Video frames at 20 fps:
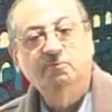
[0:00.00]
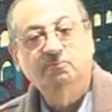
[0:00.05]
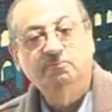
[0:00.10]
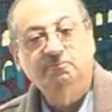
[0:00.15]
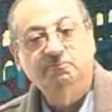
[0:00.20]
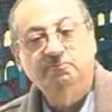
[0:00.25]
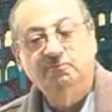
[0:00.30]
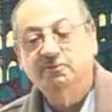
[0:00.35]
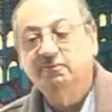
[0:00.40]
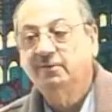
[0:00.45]

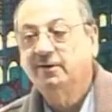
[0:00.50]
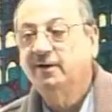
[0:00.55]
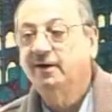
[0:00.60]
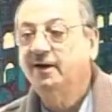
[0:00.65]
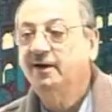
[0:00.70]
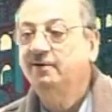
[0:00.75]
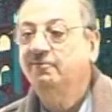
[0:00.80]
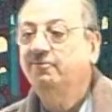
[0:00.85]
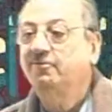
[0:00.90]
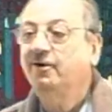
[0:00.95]
we will
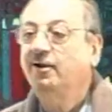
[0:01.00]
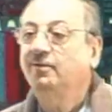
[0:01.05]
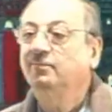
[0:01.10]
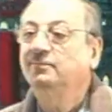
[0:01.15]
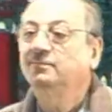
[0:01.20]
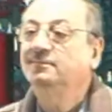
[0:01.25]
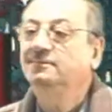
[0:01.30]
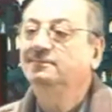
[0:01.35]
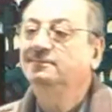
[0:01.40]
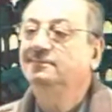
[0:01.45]
learn from
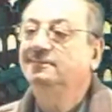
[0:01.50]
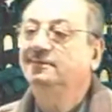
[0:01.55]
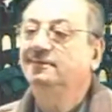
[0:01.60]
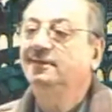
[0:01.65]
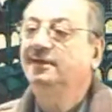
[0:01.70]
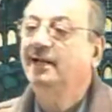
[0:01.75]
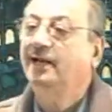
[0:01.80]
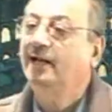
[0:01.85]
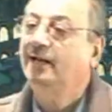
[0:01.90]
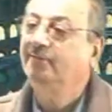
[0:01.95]

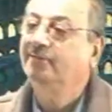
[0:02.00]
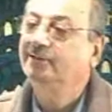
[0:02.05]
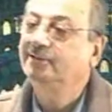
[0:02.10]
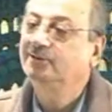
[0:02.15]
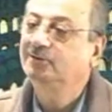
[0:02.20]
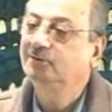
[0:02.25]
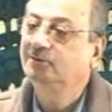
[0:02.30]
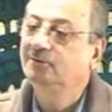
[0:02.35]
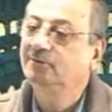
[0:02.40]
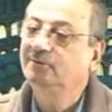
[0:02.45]
11
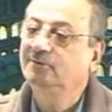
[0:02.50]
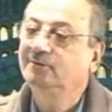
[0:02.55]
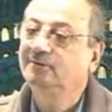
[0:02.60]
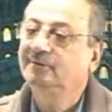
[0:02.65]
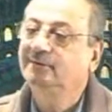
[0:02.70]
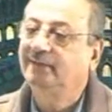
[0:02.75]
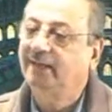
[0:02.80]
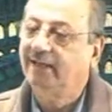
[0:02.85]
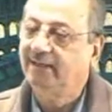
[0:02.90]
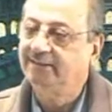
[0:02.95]
to
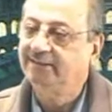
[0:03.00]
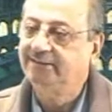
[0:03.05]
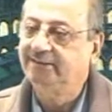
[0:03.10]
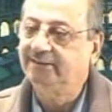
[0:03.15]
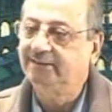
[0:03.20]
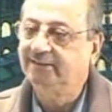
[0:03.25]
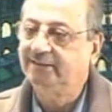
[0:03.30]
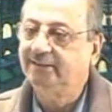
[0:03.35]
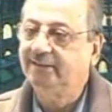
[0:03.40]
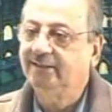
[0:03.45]

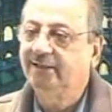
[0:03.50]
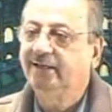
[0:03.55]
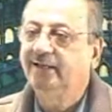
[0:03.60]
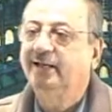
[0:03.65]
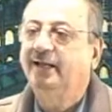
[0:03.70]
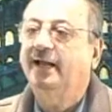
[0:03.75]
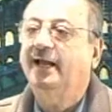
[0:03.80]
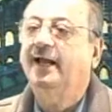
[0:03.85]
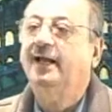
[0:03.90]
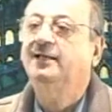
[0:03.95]
19.
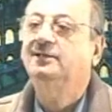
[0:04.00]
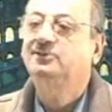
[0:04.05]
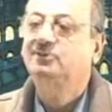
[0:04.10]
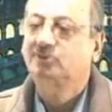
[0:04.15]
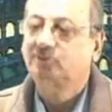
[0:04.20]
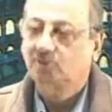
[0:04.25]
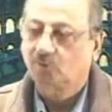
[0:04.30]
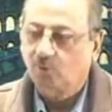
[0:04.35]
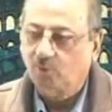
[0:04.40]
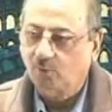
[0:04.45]
And
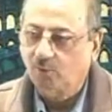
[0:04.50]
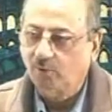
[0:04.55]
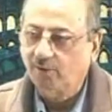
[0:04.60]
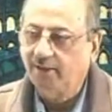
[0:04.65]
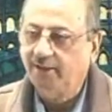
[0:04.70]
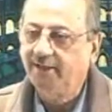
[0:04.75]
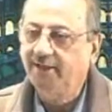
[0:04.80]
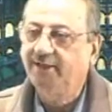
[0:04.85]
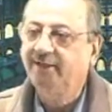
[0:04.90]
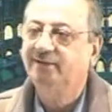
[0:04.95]

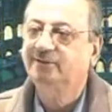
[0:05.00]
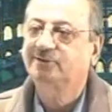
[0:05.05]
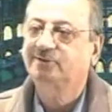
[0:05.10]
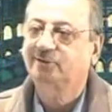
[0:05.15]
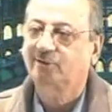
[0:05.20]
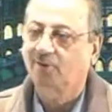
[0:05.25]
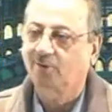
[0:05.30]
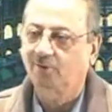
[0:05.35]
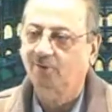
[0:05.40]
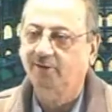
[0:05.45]
slowly
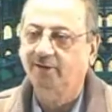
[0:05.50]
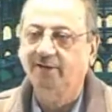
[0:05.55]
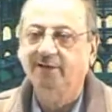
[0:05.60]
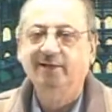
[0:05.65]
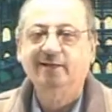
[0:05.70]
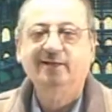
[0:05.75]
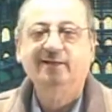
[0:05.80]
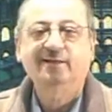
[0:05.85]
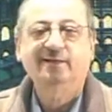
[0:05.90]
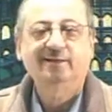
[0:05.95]

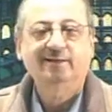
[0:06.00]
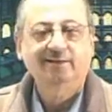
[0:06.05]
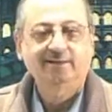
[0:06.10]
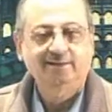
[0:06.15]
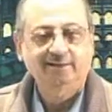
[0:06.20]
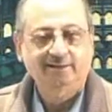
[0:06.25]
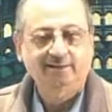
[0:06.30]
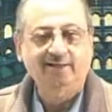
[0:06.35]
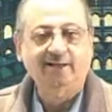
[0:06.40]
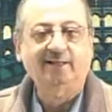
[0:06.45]

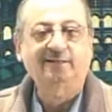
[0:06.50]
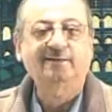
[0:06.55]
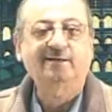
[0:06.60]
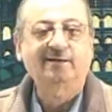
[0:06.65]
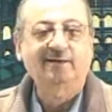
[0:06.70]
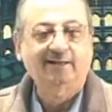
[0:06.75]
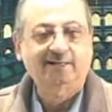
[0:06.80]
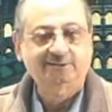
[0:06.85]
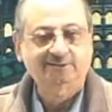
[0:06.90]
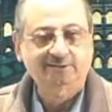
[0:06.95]
in other
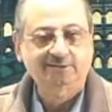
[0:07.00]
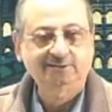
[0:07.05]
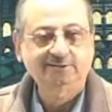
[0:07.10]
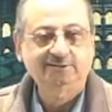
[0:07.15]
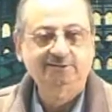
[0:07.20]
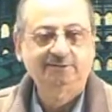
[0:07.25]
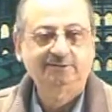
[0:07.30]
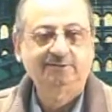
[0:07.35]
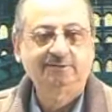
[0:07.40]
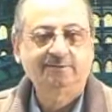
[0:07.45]
lessons,
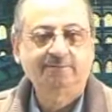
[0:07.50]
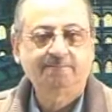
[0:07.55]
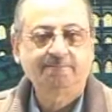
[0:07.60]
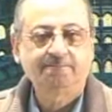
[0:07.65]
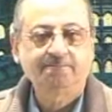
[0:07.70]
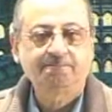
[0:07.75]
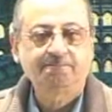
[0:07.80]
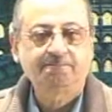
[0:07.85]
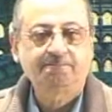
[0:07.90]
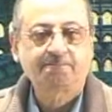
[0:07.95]

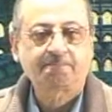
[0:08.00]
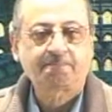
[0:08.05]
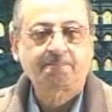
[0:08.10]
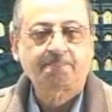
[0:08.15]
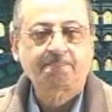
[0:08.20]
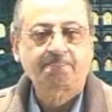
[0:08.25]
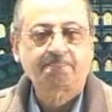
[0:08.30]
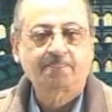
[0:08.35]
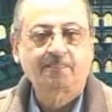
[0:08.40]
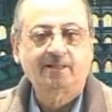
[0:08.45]

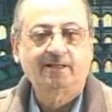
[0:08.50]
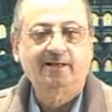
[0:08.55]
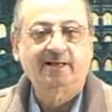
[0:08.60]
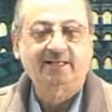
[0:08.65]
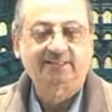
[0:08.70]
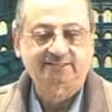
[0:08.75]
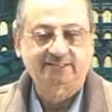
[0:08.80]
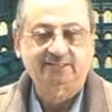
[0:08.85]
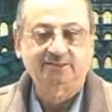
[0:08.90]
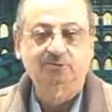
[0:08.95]

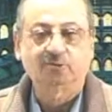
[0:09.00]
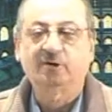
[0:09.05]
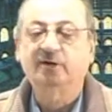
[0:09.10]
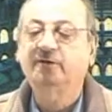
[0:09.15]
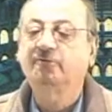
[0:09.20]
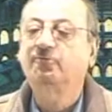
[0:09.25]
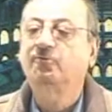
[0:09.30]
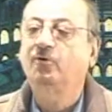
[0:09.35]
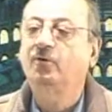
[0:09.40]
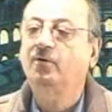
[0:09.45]
lesson
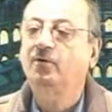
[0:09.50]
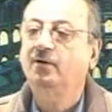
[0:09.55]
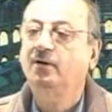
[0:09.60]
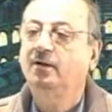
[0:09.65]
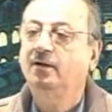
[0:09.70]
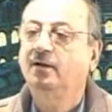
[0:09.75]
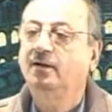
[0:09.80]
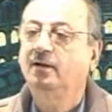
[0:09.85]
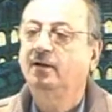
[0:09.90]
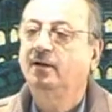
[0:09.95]
24,
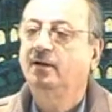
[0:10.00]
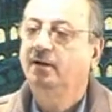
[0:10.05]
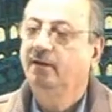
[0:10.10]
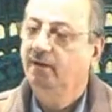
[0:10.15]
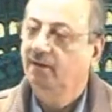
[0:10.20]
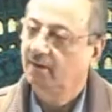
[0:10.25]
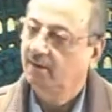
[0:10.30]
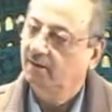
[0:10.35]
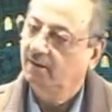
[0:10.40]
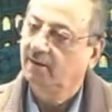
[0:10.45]

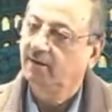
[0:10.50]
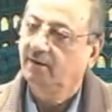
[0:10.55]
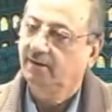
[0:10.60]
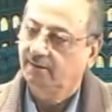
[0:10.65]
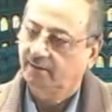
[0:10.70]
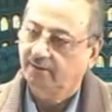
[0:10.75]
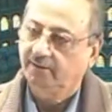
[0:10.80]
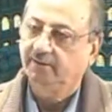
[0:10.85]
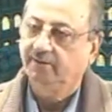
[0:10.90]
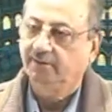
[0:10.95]

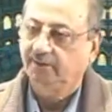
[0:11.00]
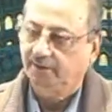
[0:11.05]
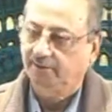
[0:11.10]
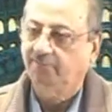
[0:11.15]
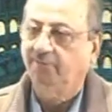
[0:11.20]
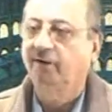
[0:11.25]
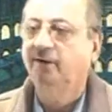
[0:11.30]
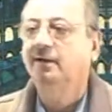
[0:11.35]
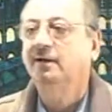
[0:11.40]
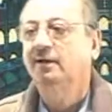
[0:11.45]
it
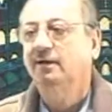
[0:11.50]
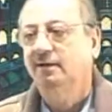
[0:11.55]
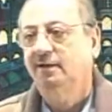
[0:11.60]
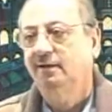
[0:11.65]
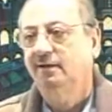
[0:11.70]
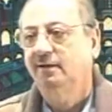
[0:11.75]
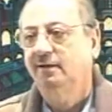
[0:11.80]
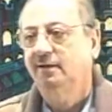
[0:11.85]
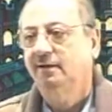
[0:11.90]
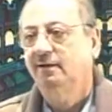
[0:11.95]
will
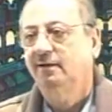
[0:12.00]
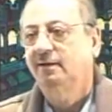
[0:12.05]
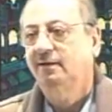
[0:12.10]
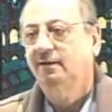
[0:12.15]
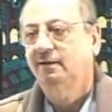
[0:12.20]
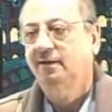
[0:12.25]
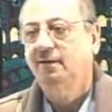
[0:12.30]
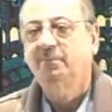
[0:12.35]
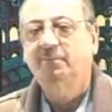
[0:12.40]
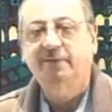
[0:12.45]

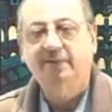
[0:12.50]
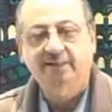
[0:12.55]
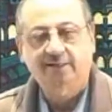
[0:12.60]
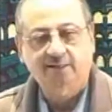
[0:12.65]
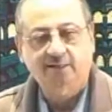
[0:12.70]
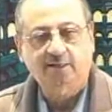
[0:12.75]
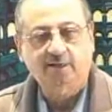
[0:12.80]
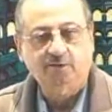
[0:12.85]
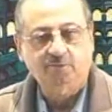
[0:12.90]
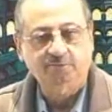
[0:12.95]
complete the
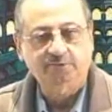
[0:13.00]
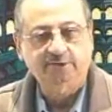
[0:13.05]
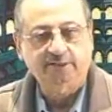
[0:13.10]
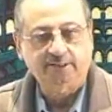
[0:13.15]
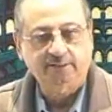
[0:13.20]
counting.